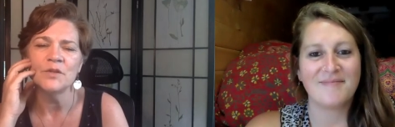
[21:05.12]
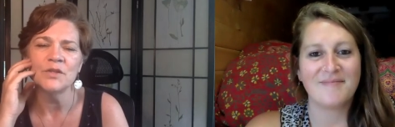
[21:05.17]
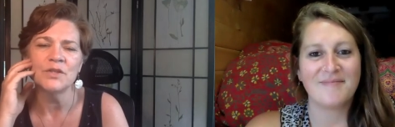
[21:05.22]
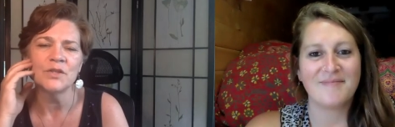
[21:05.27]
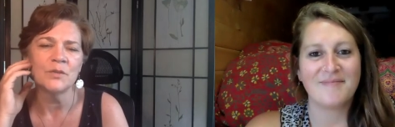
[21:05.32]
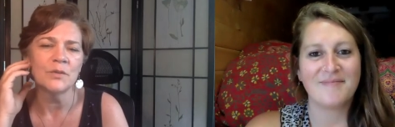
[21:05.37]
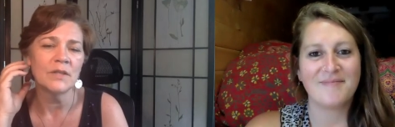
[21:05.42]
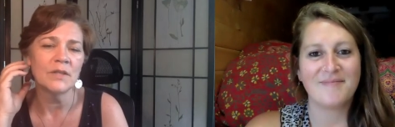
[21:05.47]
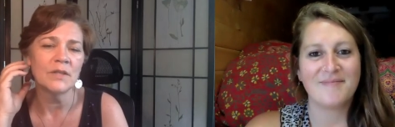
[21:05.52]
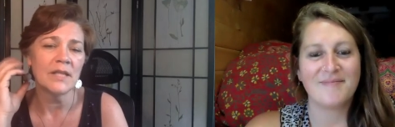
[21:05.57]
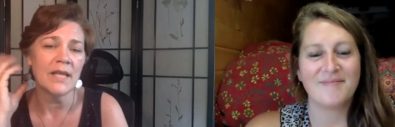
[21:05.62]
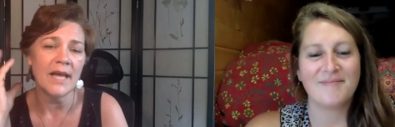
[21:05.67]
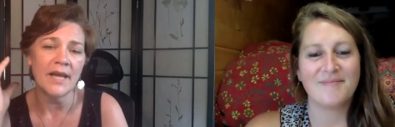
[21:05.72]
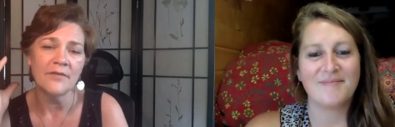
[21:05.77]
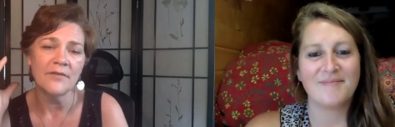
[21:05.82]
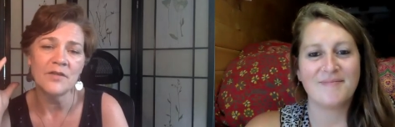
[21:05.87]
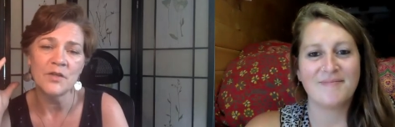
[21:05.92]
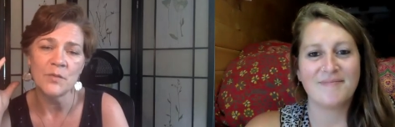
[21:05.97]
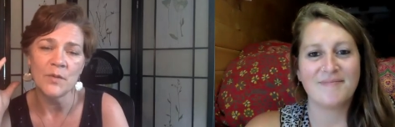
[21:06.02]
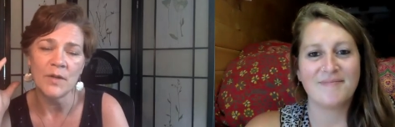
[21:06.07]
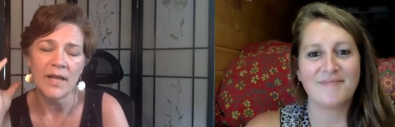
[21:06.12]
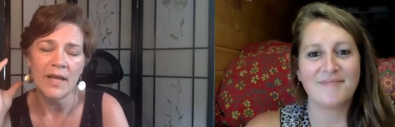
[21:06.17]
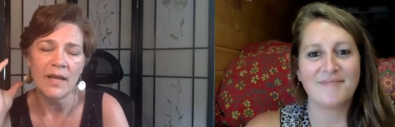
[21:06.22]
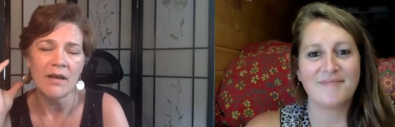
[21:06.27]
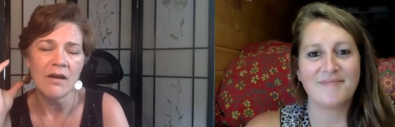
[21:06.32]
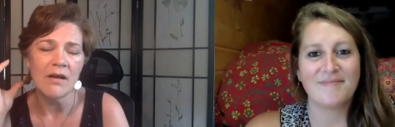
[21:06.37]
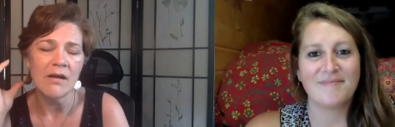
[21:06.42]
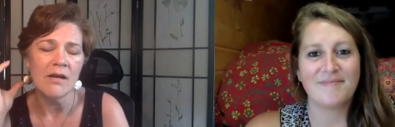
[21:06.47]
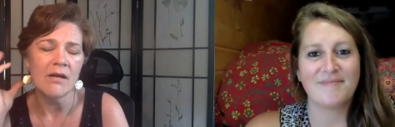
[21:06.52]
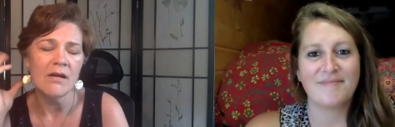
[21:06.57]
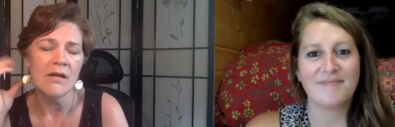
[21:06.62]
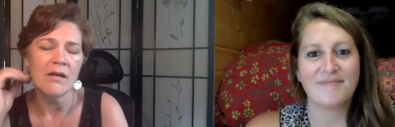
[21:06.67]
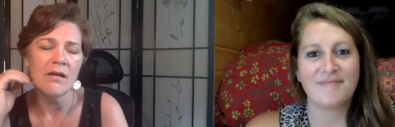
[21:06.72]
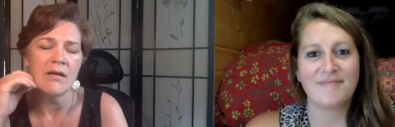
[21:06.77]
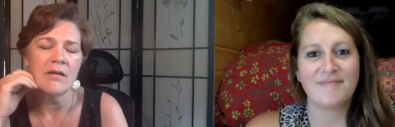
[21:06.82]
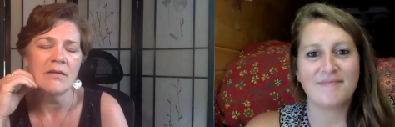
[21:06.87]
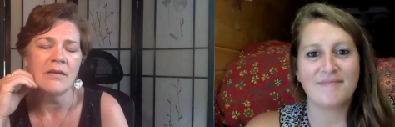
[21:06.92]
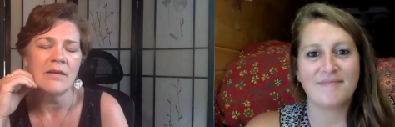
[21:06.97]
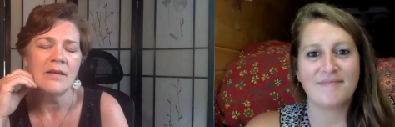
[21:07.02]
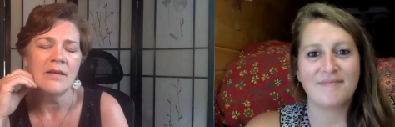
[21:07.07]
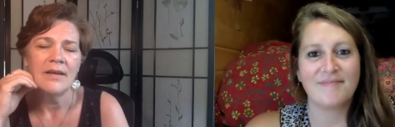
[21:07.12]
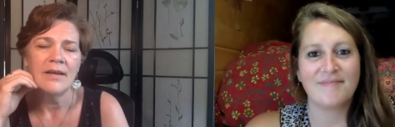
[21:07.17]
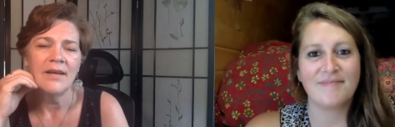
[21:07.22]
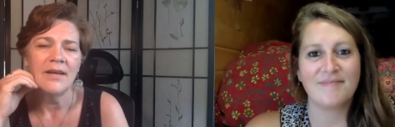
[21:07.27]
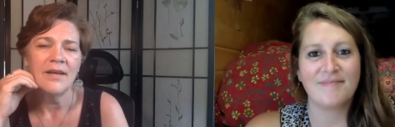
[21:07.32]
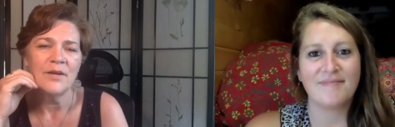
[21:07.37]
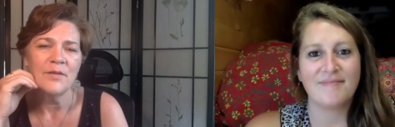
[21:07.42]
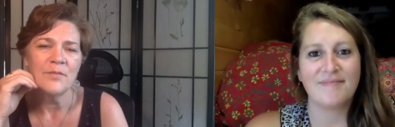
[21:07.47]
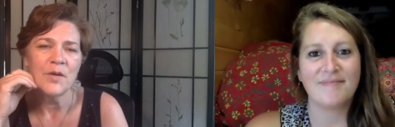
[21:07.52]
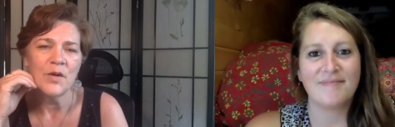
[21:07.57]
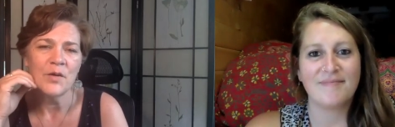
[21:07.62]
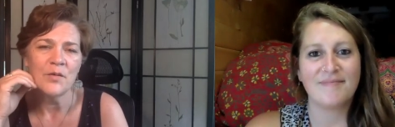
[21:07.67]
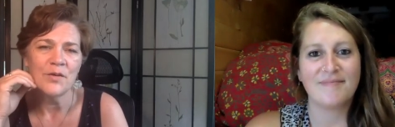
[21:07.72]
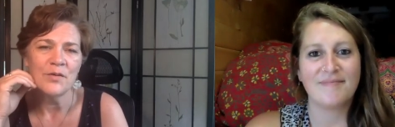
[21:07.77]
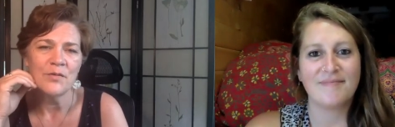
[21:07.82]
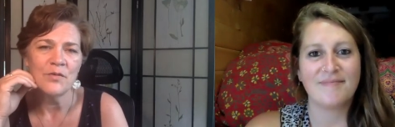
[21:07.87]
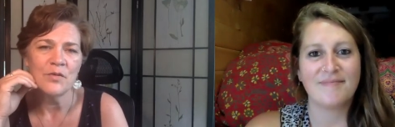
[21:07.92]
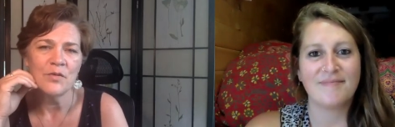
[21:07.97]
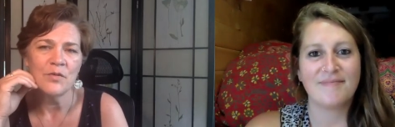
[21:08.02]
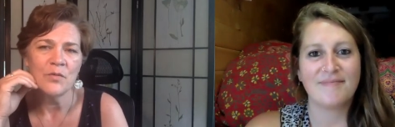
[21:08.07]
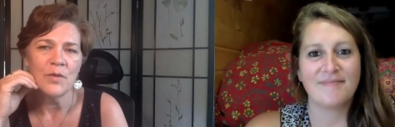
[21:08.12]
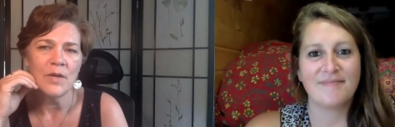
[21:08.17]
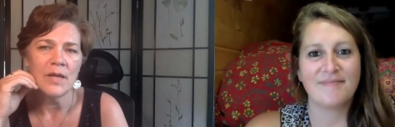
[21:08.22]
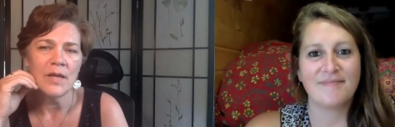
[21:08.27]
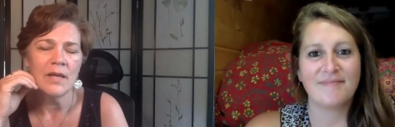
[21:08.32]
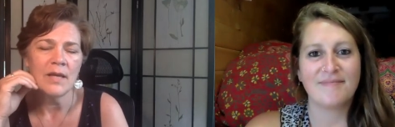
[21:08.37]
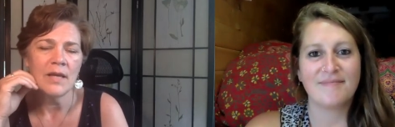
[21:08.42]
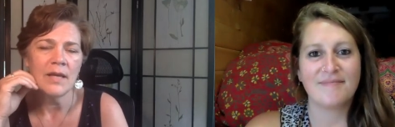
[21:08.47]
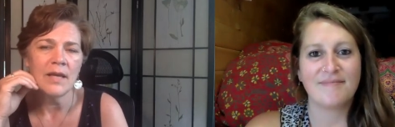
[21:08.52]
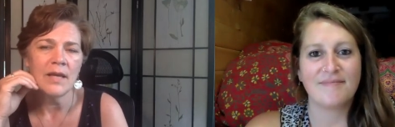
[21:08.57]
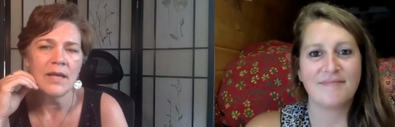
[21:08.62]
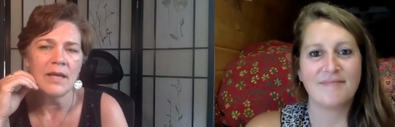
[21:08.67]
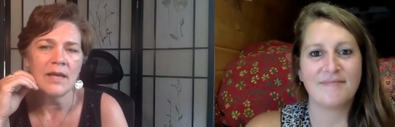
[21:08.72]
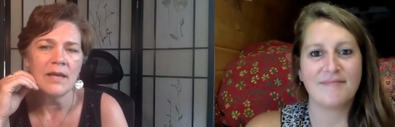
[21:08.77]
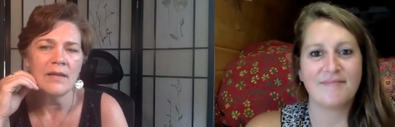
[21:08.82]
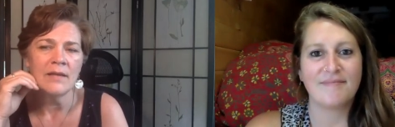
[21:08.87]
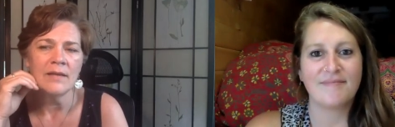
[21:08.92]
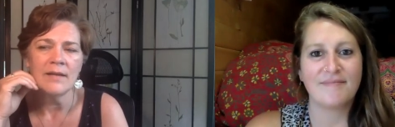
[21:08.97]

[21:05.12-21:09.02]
Speaker 1: We'll do a live Q and A call um, partway through the week, and